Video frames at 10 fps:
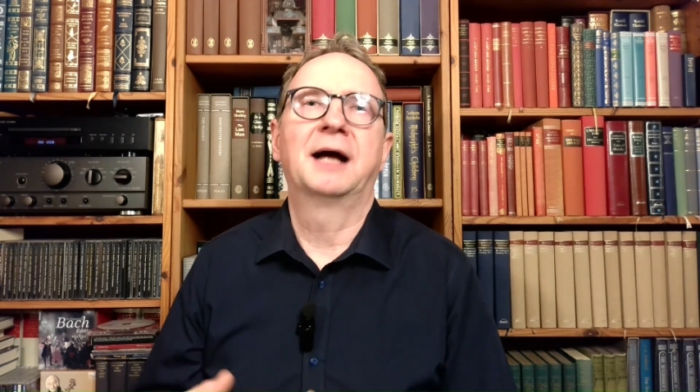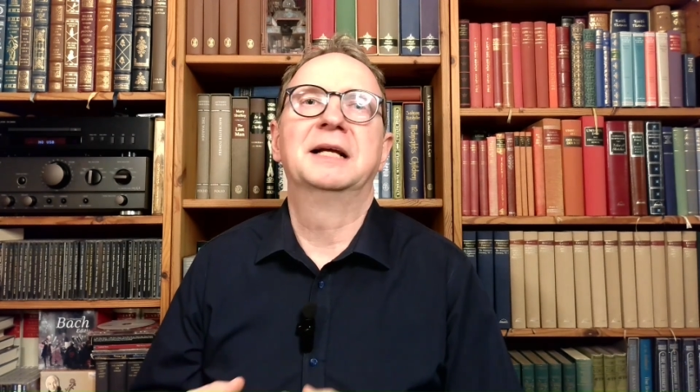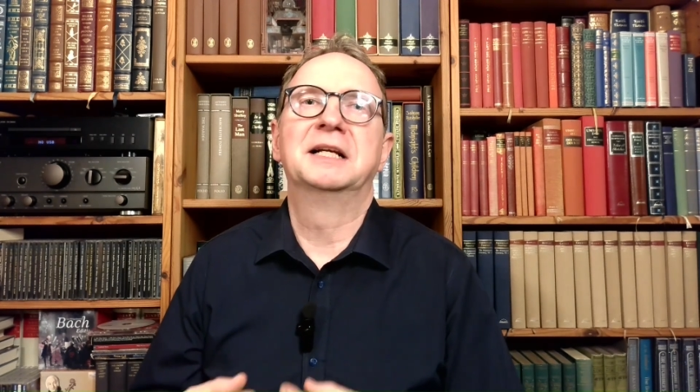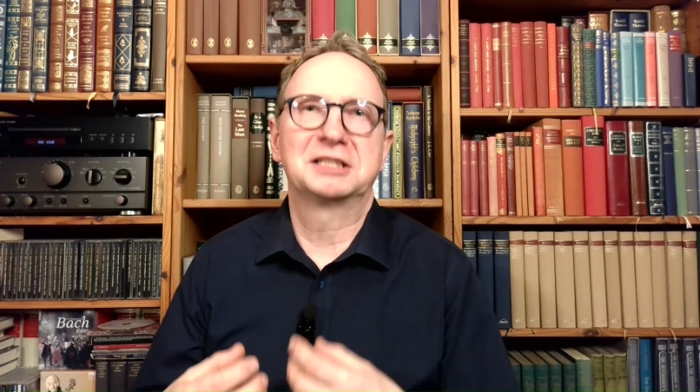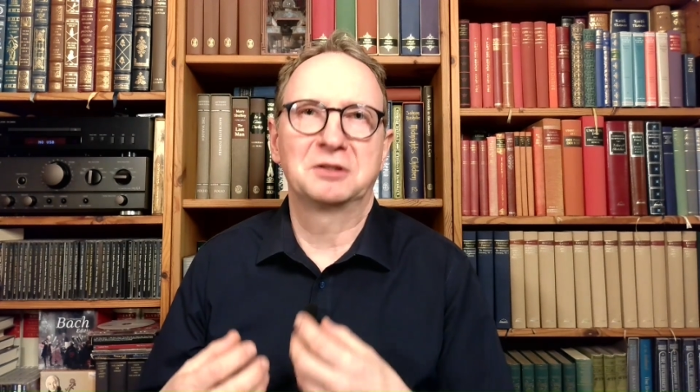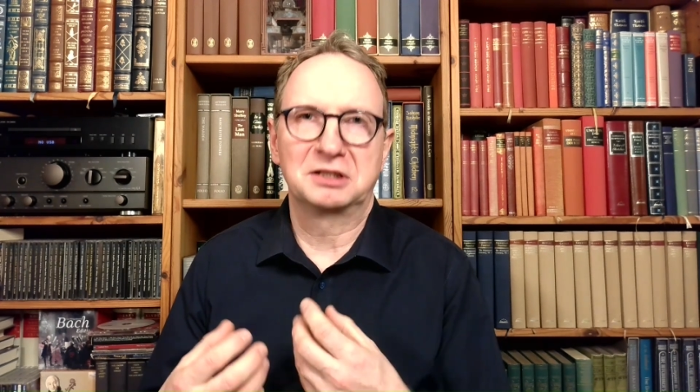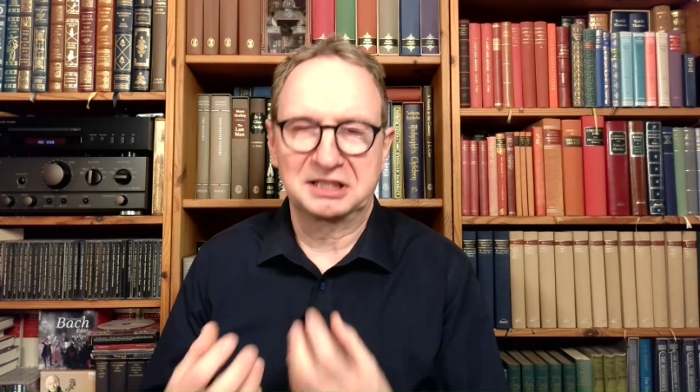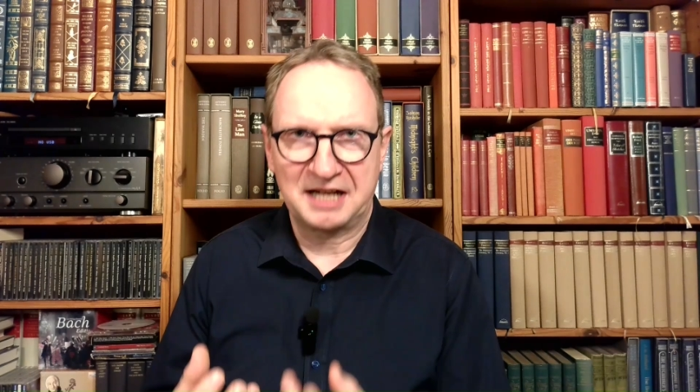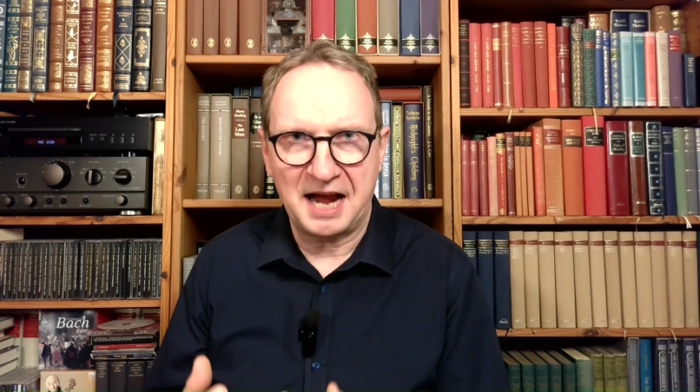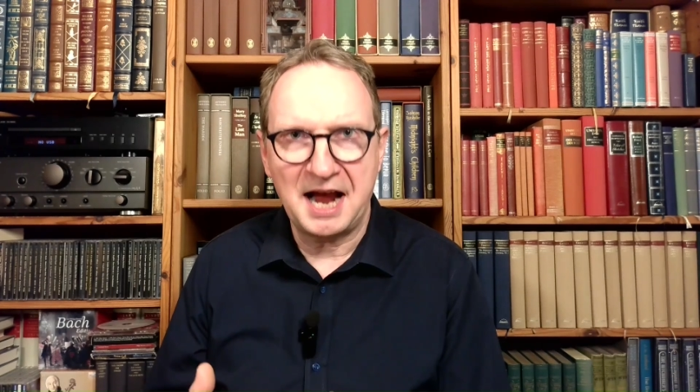it's not
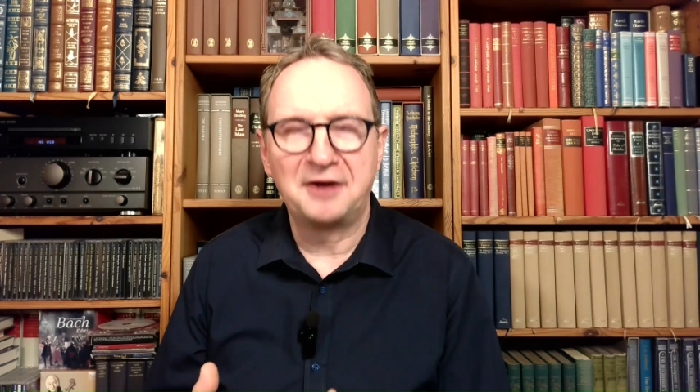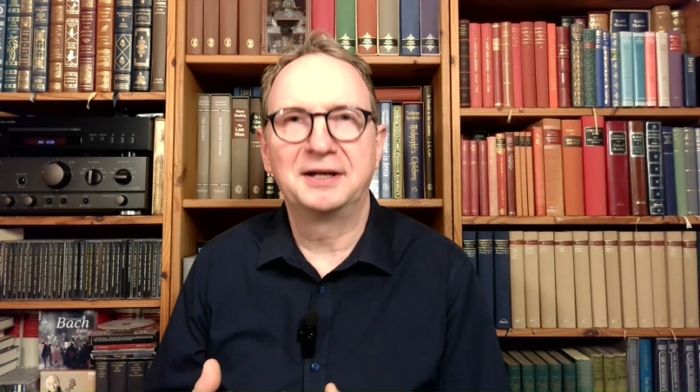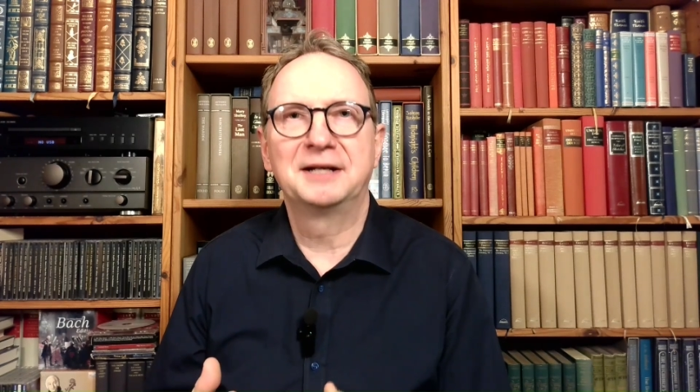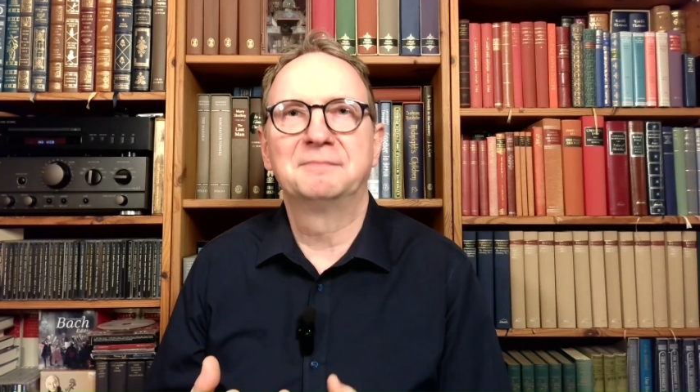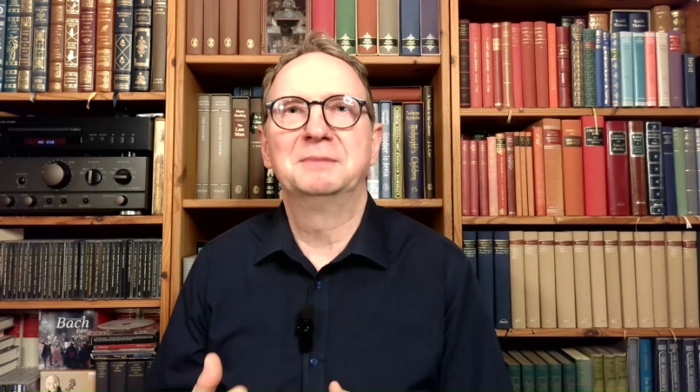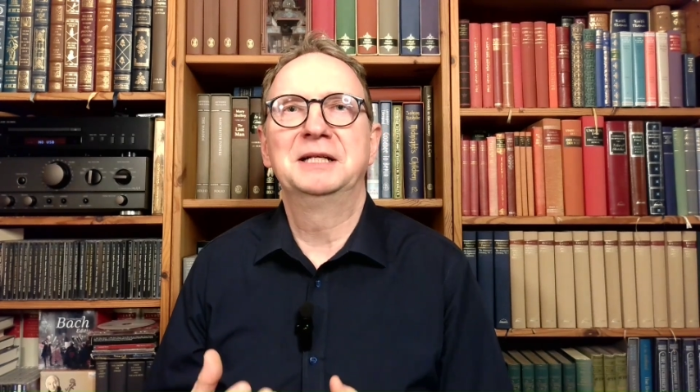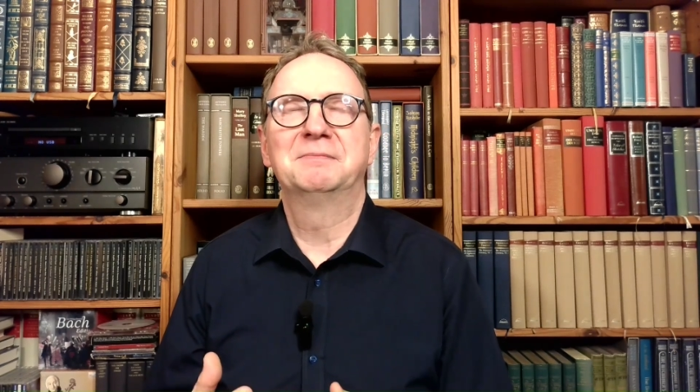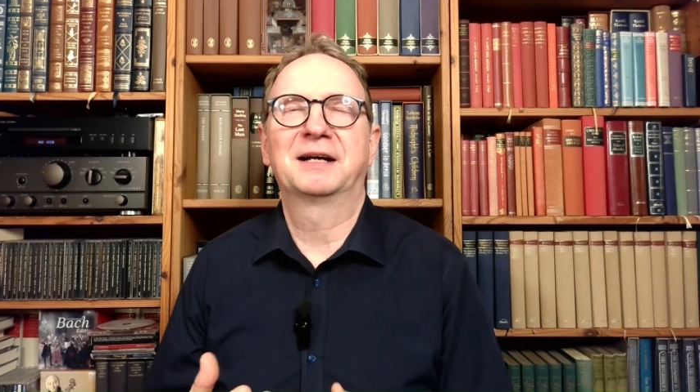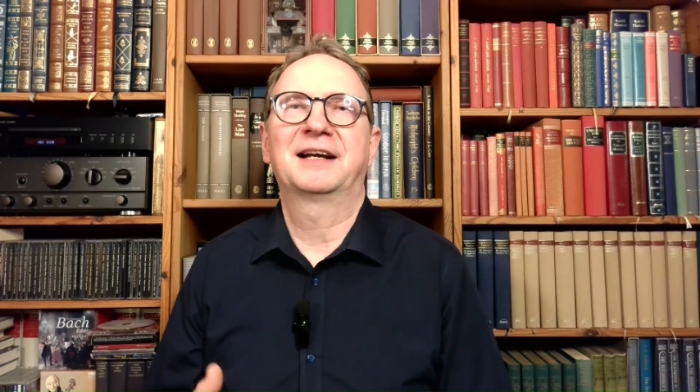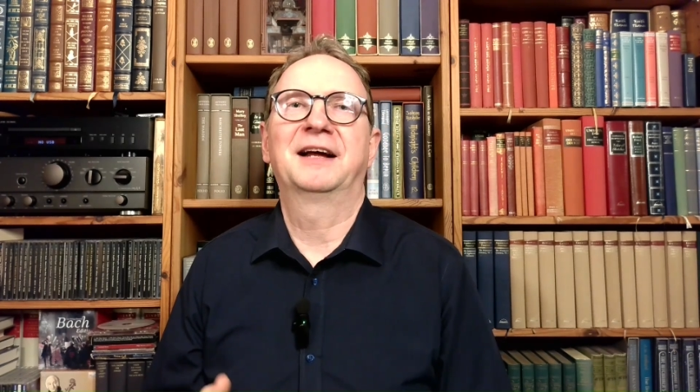scaring me,
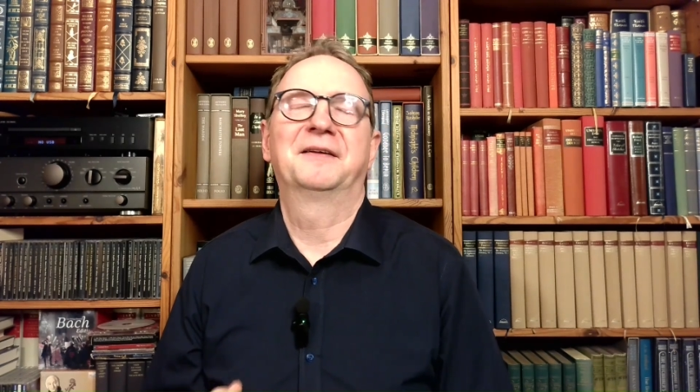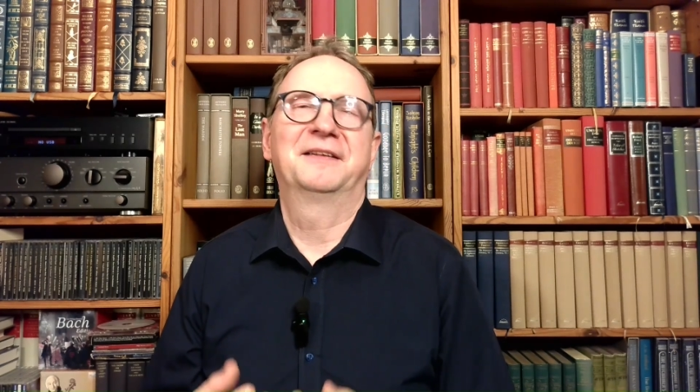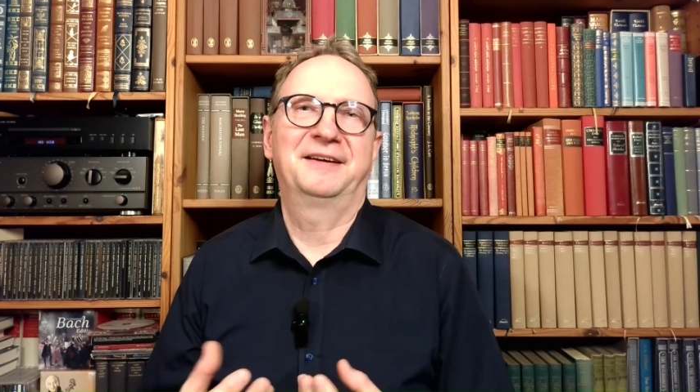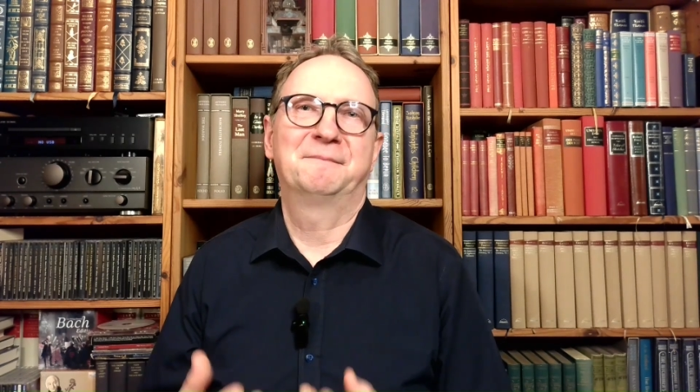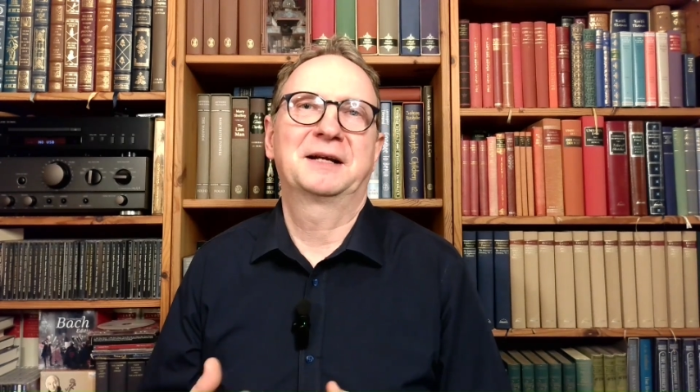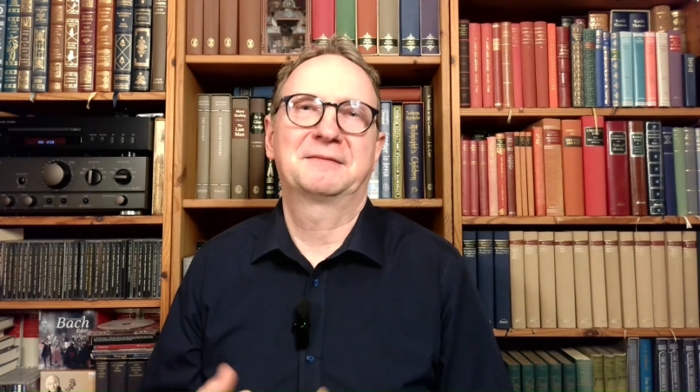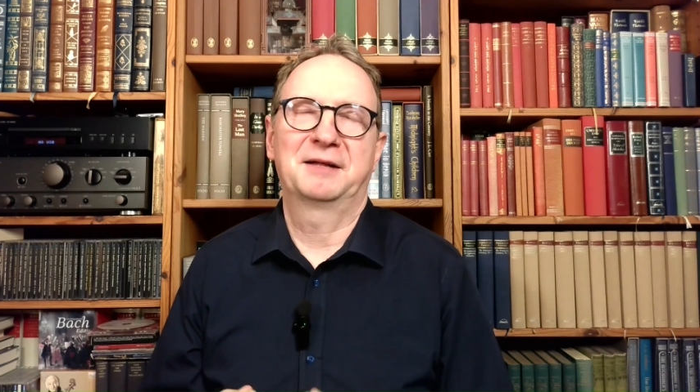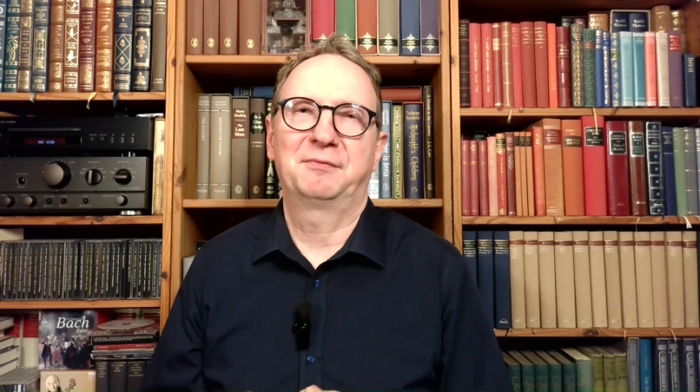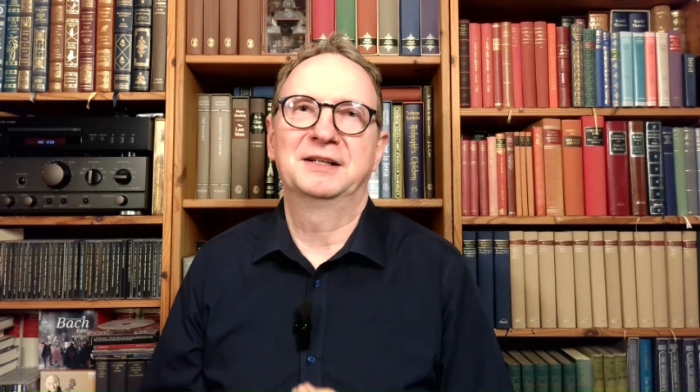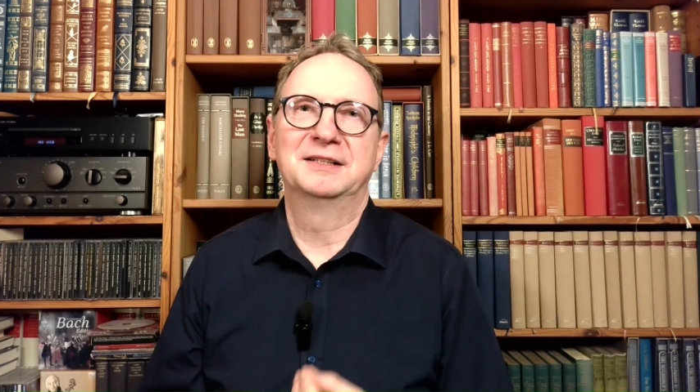but I
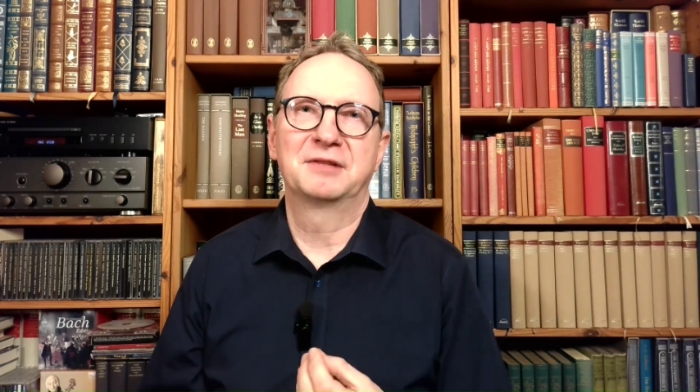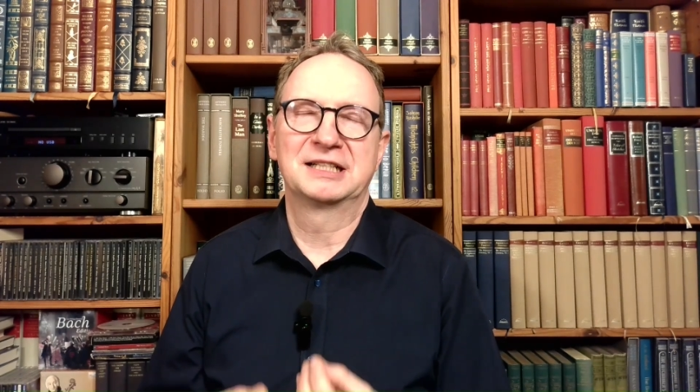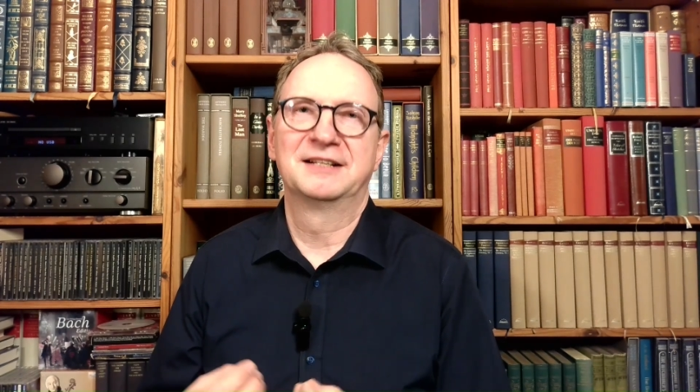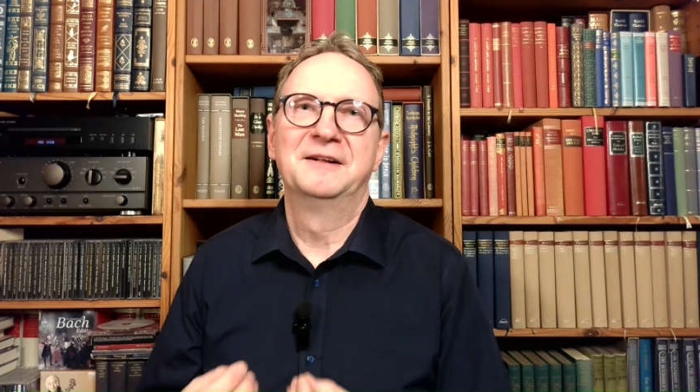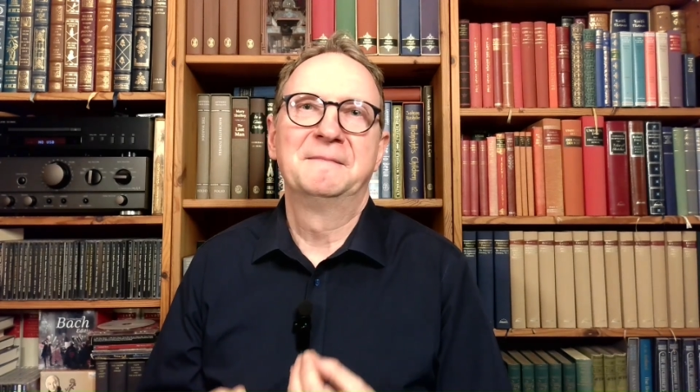feel this.